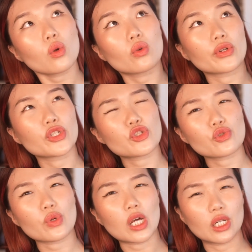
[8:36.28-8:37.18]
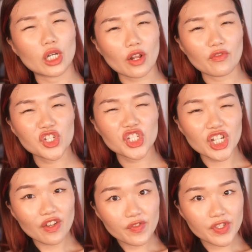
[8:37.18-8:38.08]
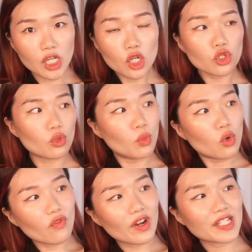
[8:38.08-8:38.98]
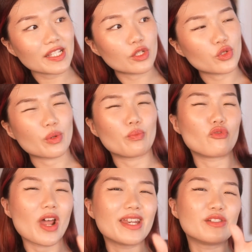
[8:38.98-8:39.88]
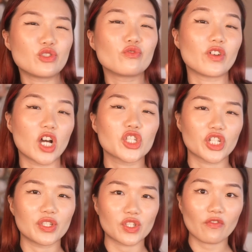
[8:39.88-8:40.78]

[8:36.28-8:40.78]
going through a lot of shifts to move us into the brand new versions of